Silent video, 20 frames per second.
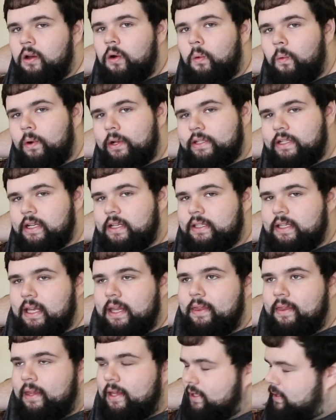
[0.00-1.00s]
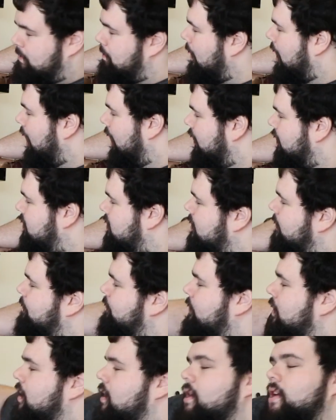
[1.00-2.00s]
which is in this box.
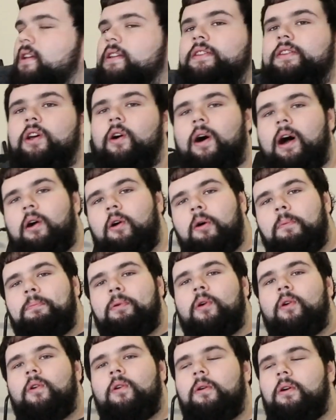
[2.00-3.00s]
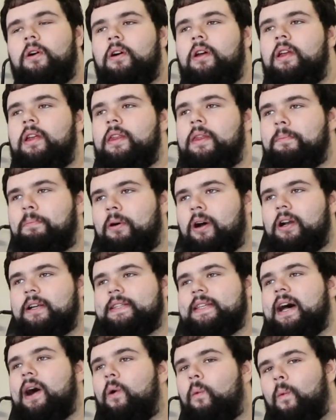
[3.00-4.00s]
So I'm gonna pull the
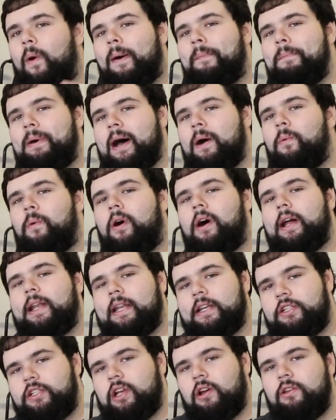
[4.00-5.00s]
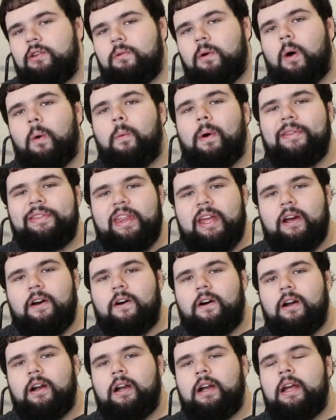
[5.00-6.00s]
parts out one by one and show you all what they
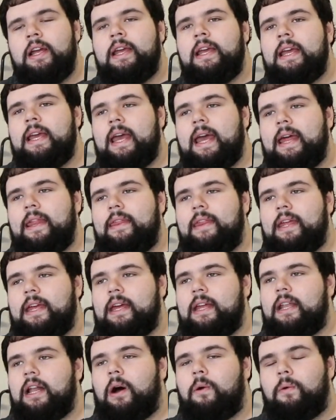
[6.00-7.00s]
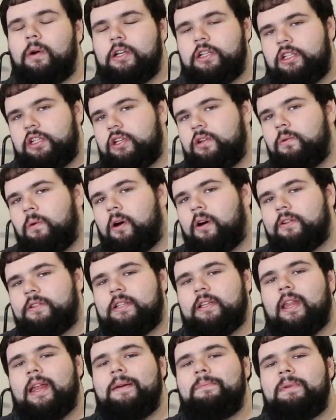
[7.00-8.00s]
are, and then I want you all
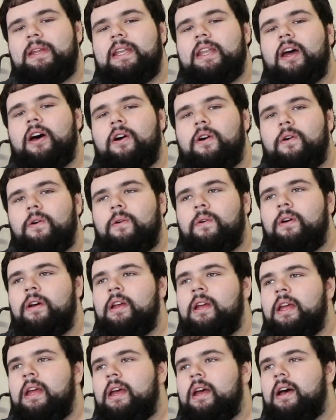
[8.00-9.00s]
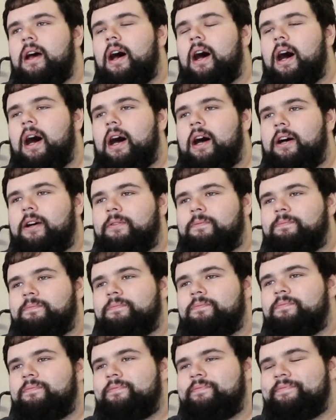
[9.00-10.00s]
to let me know down